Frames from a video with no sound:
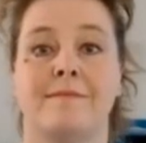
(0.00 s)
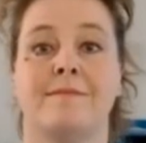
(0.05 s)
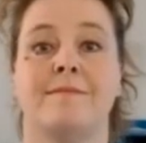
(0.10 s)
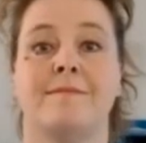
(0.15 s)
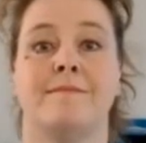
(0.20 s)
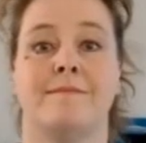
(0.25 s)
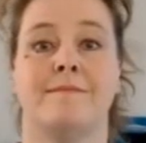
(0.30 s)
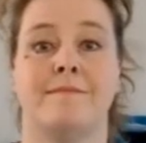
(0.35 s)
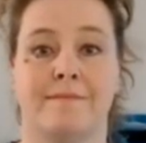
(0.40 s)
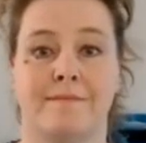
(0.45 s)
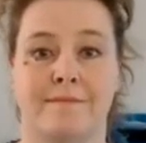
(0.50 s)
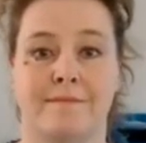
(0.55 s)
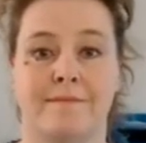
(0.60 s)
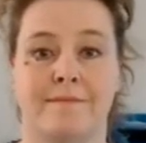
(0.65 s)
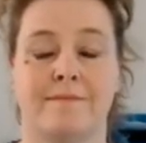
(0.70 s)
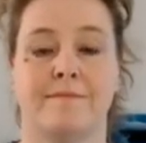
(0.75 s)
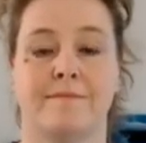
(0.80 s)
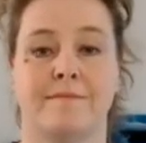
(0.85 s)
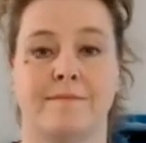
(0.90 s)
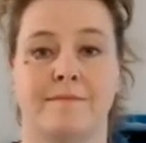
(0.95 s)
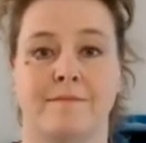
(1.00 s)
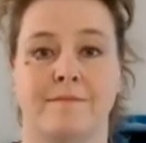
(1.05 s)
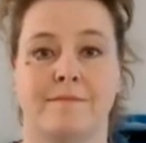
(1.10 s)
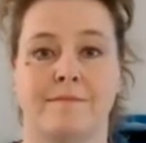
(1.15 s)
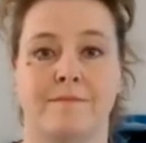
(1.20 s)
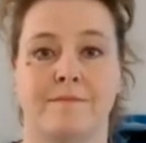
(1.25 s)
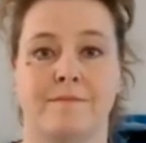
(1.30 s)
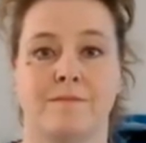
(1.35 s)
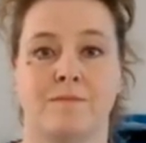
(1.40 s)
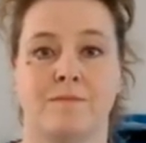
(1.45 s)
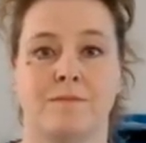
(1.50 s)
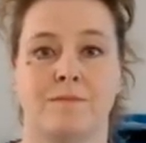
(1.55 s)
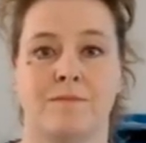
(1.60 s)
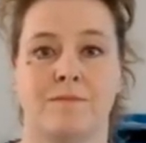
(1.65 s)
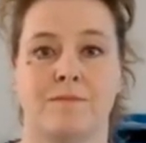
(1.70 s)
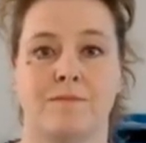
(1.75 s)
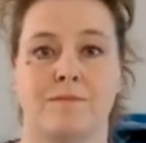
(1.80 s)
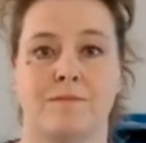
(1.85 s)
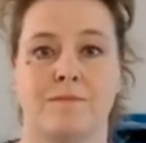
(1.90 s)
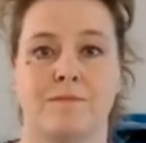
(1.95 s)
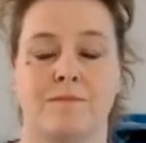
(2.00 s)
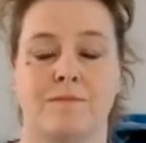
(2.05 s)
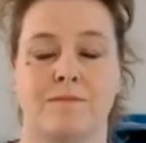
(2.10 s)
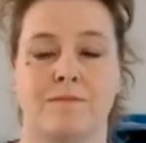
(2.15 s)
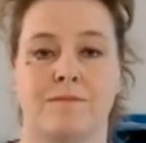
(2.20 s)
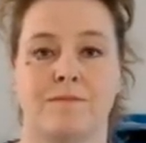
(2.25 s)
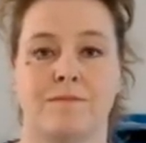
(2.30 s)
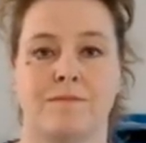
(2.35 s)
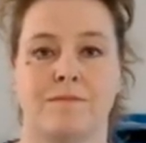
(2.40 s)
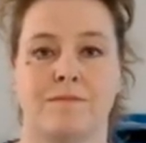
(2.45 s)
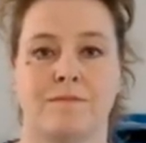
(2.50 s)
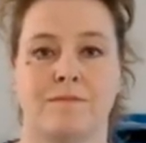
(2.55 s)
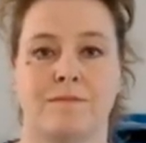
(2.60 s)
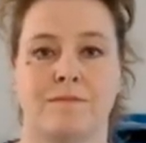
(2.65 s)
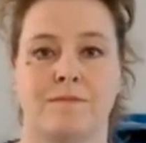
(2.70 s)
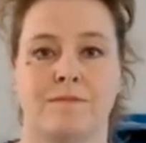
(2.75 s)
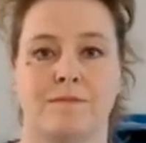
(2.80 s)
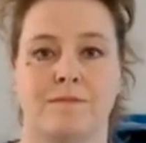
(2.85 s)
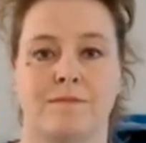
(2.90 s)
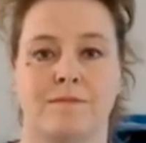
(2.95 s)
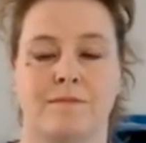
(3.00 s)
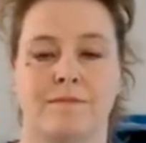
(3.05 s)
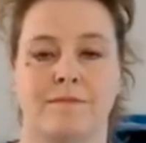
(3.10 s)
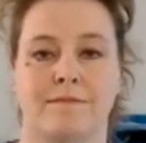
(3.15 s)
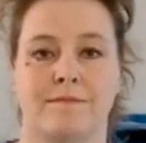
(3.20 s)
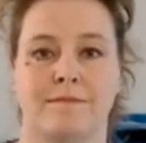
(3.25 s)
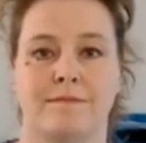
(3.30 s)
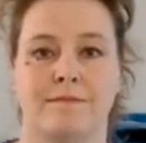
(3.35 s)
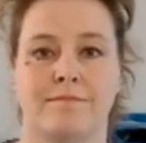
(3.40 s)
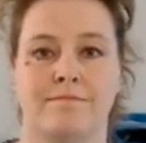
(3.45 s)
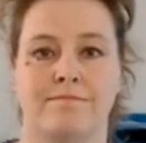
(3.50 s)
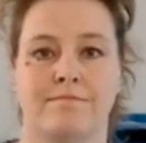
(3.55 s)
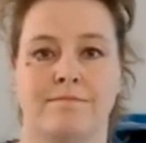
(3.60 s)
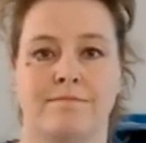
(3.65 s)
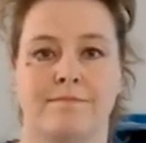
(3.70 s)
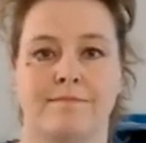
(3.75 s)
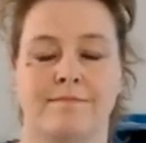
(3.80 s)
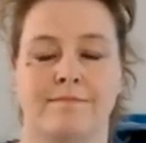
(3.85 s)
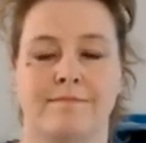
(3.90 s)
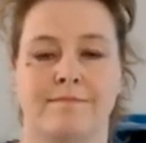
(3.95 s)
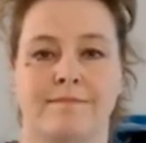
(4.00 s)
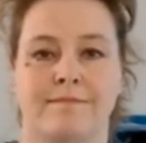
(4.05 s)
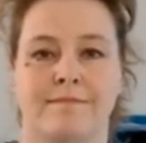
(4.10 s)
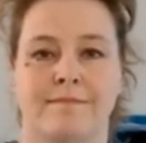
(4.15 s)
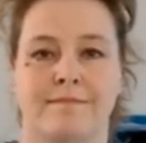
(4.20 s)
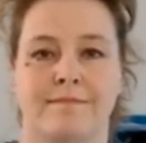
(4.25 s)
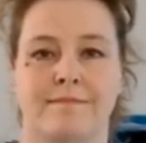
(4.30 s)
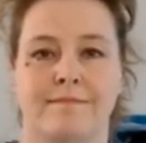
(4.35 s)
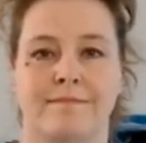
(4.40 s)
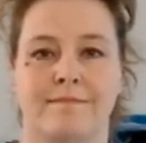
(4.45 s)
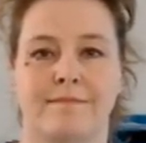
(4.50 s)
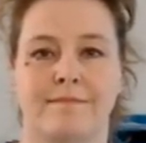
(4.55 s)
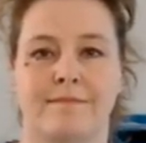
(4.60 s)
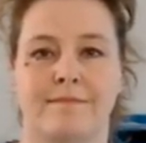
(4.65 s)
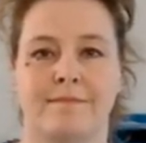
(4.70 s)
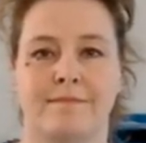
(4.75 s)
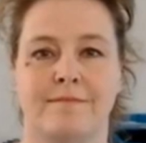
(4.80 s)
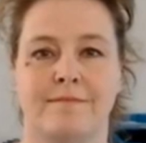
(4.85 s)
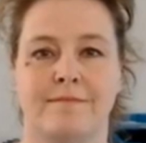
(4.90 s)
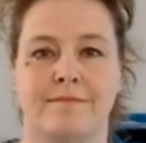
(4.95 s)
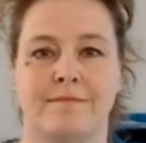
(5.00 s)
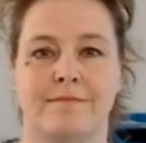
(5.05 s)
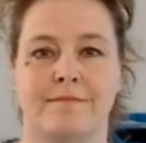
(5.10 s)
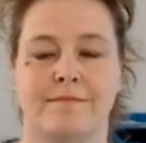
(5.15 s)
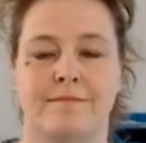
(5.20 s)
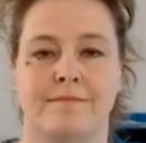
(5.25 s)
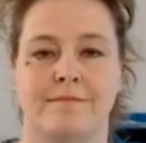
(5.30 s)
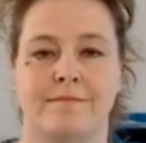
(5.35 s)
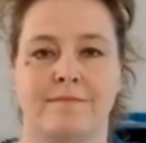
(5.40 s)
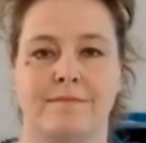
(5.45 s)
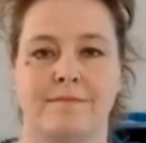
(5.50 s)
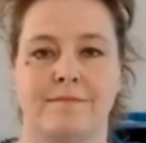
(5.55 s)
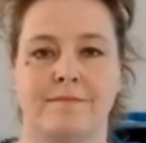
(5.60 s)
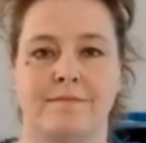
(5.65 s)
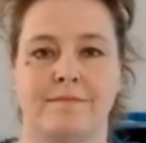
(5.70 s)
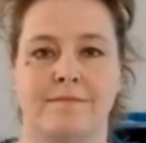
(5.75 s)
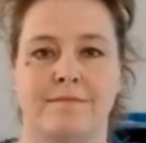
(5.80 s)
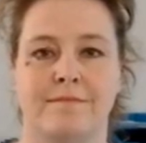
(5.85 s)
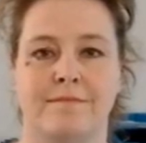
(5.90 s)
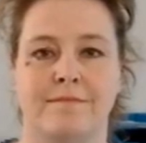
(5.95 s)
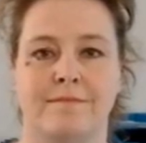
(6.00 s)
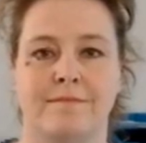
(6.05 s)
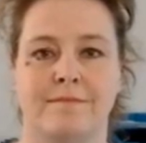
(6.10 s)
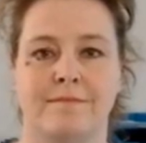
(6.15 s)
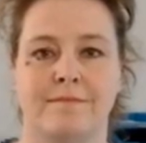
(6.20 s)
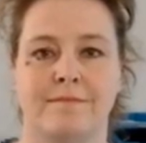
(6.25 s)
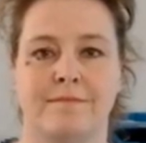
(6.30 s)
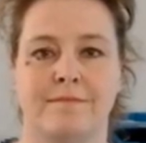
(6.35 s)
(silent)